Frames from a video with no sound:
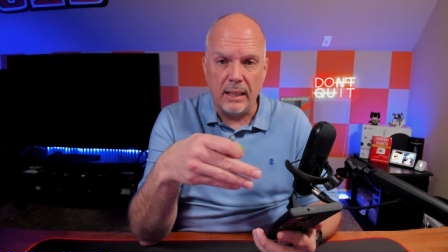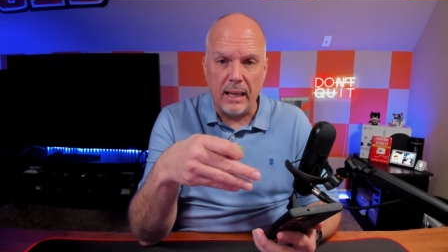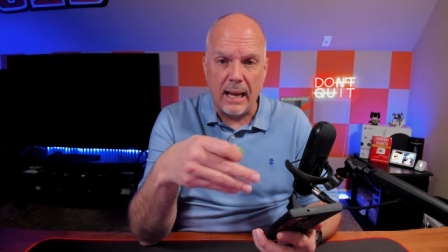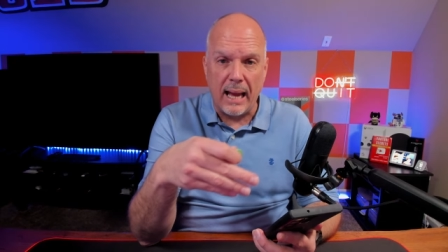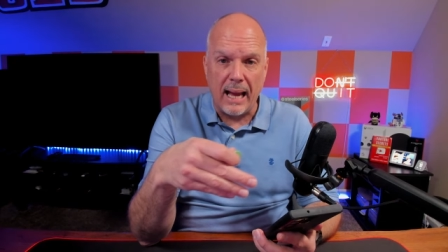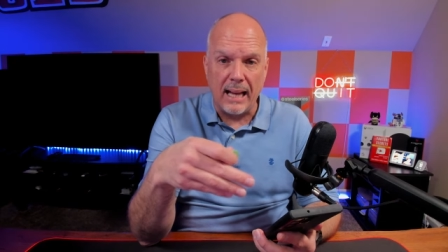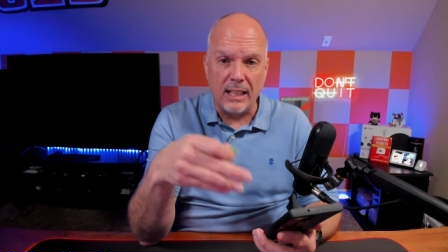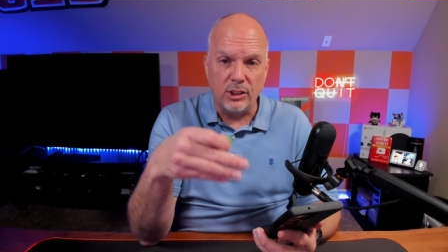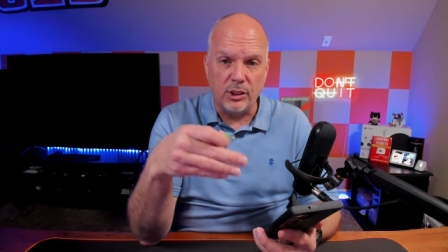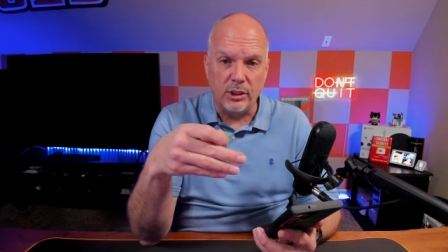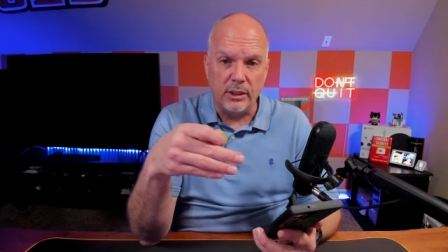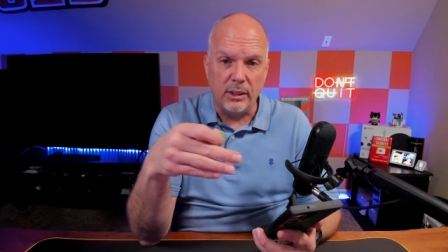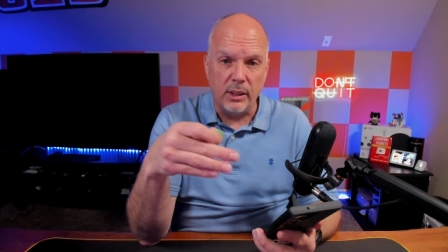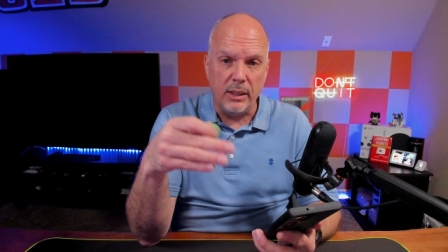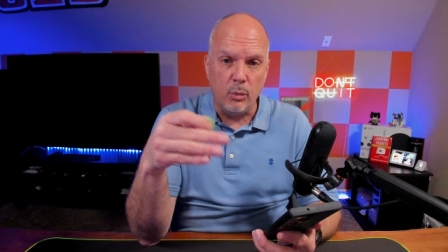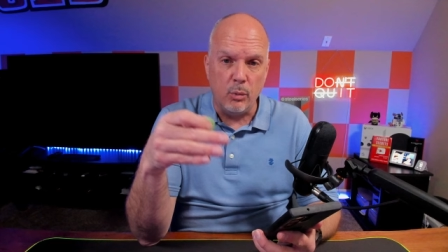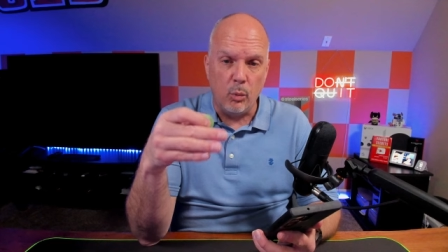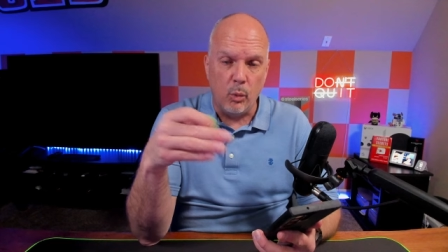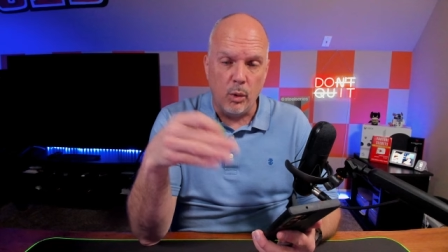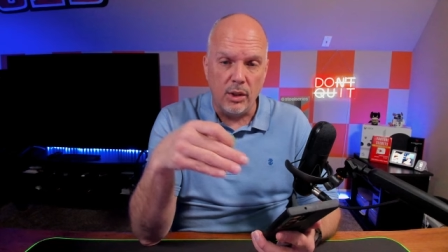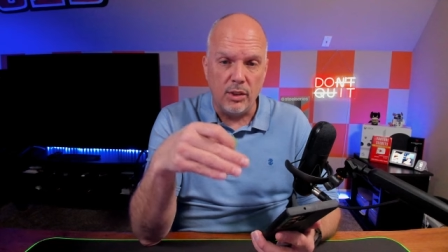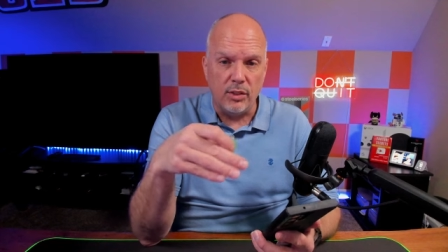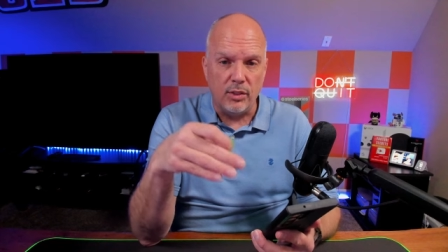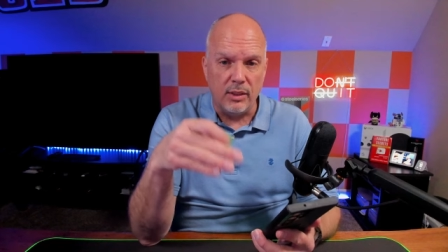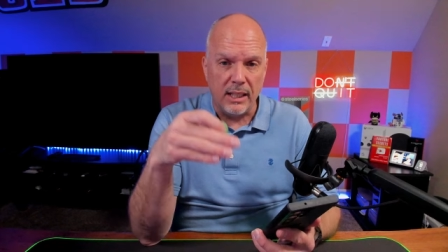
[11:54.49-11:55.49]
actually,
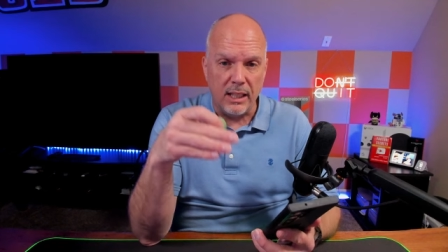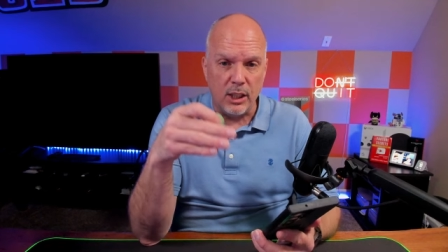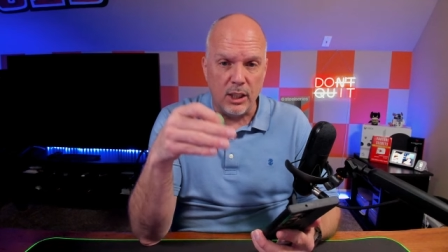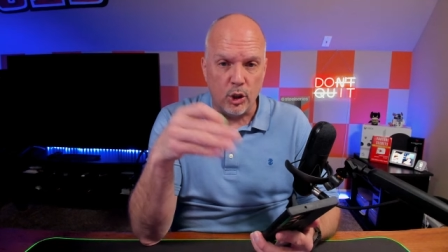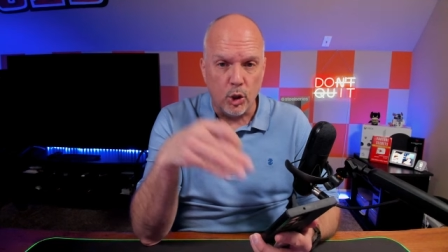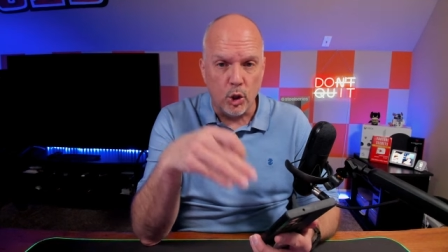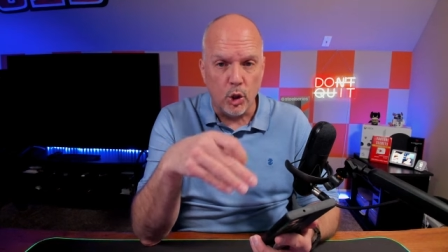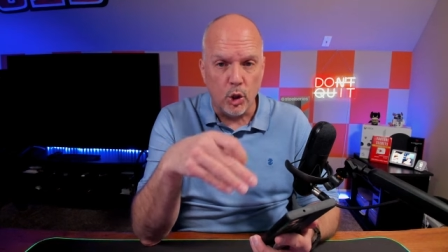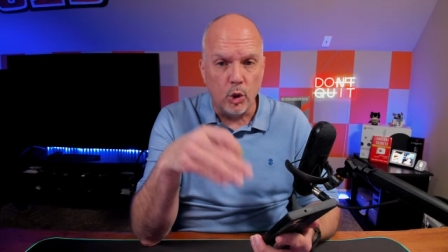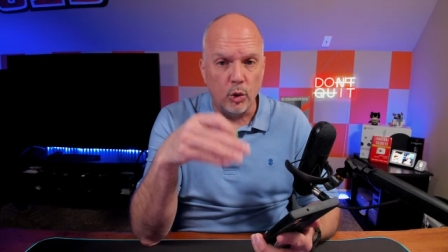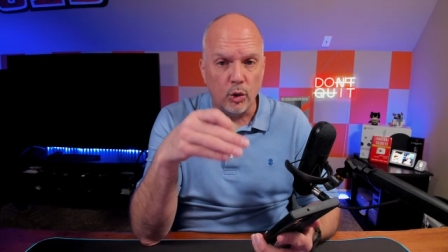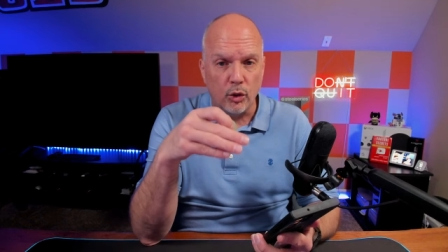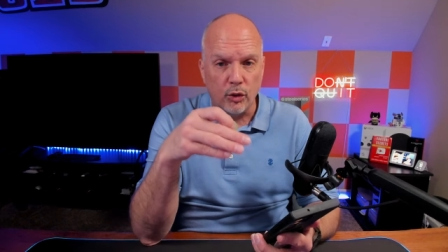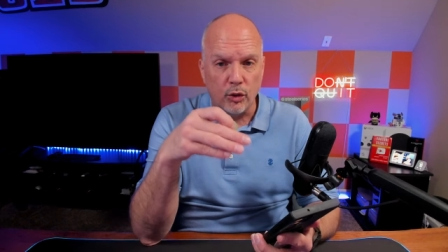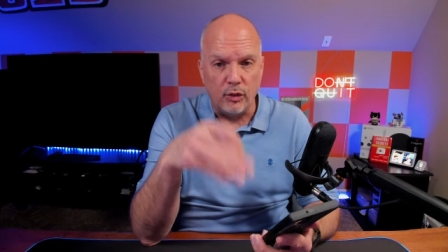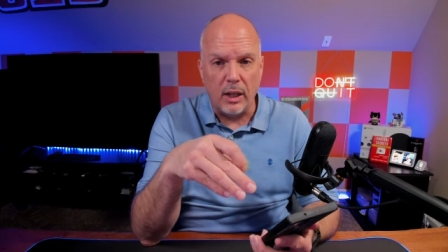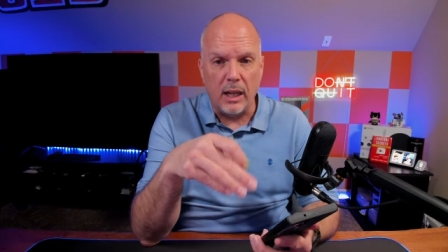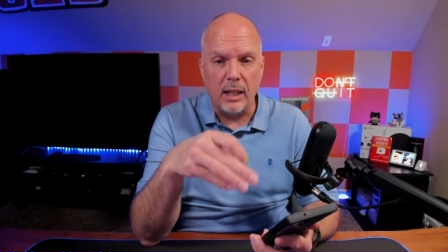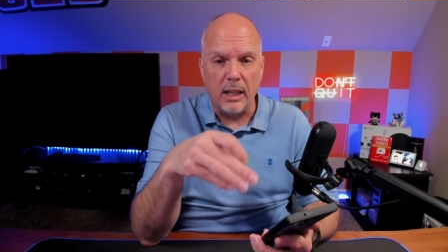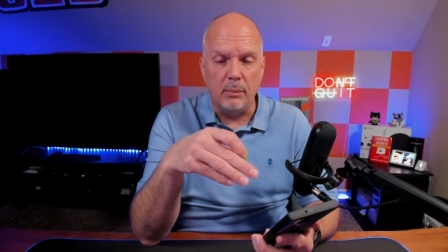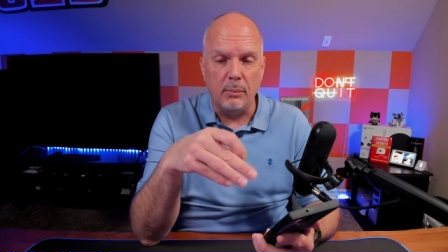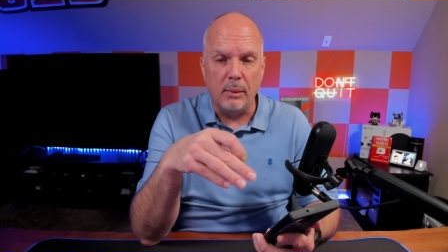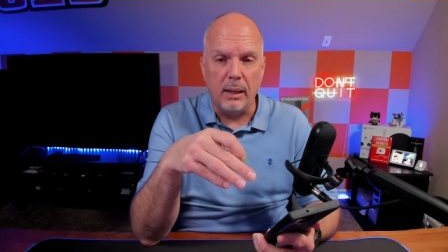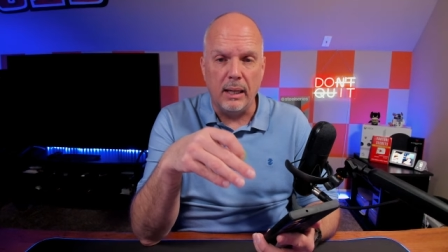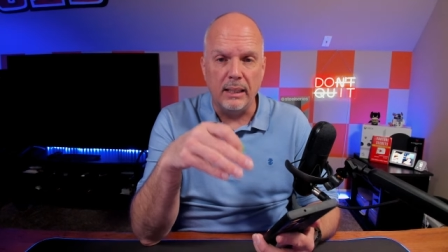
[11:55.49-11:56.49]
with the Google
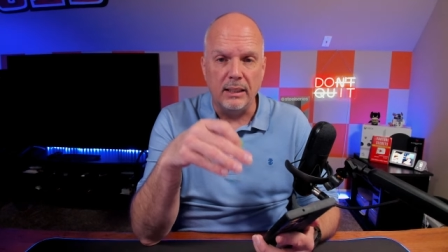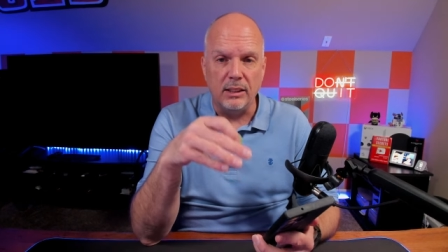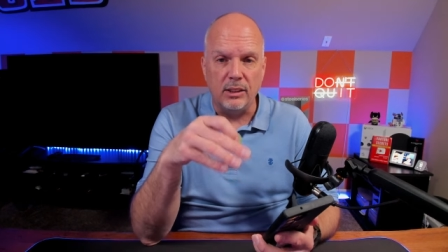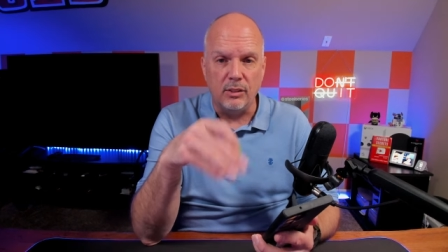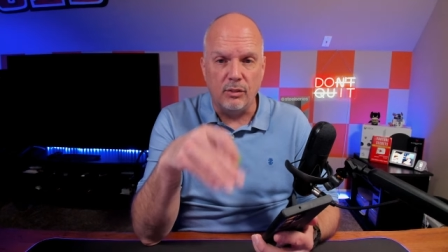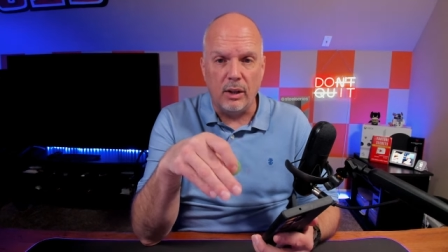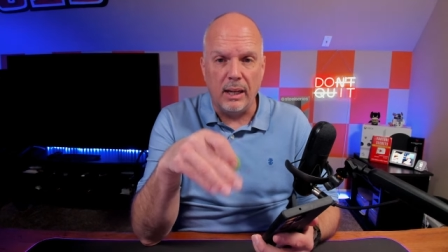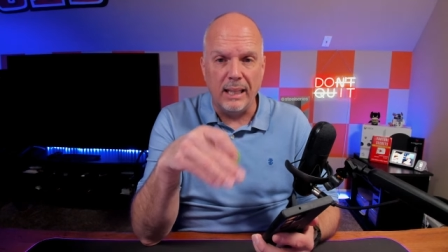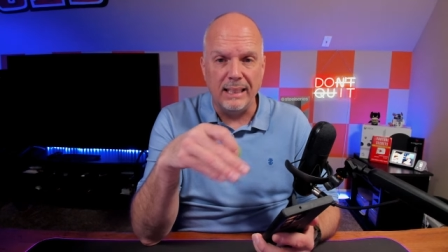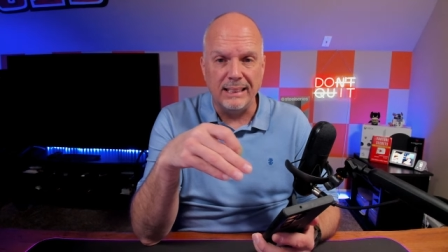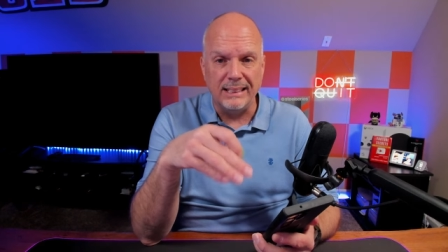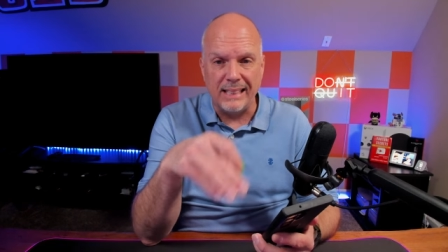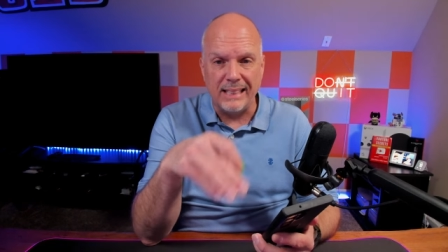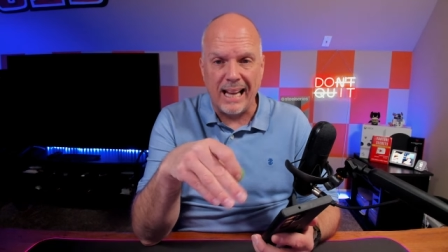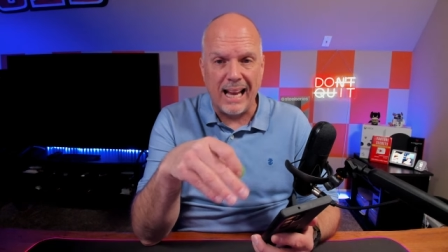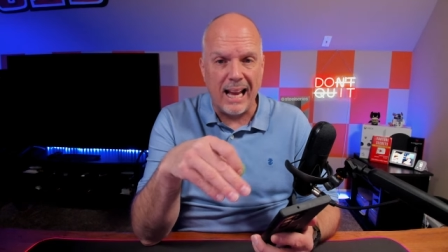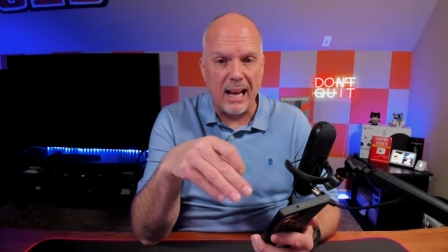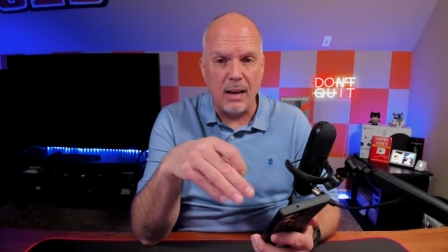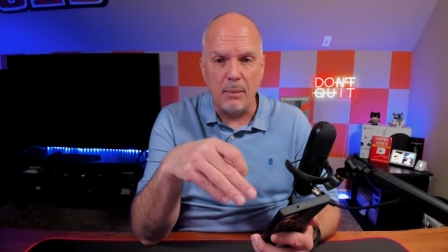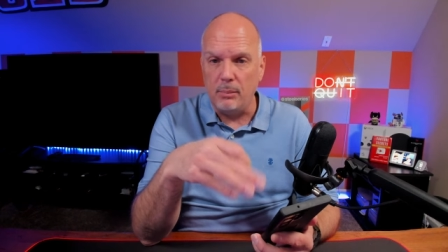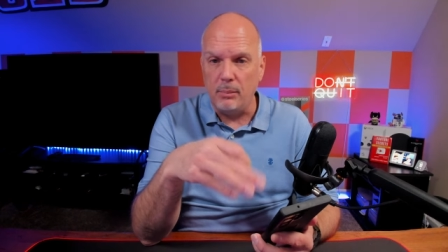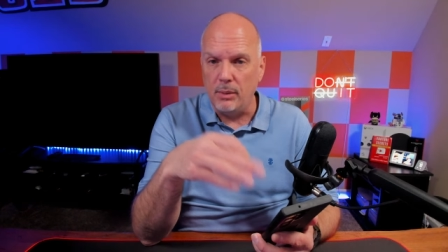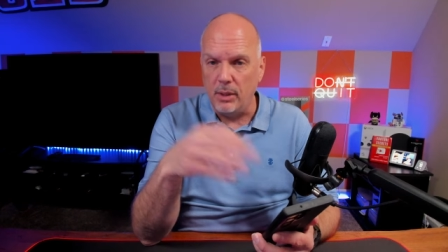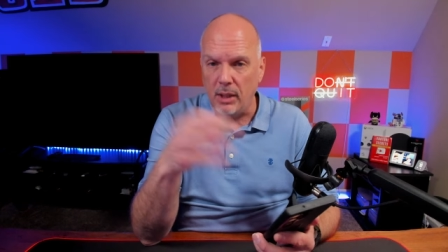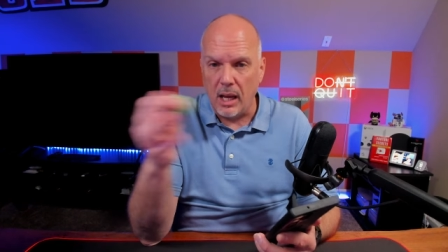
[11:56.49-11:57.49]
Find My Device app,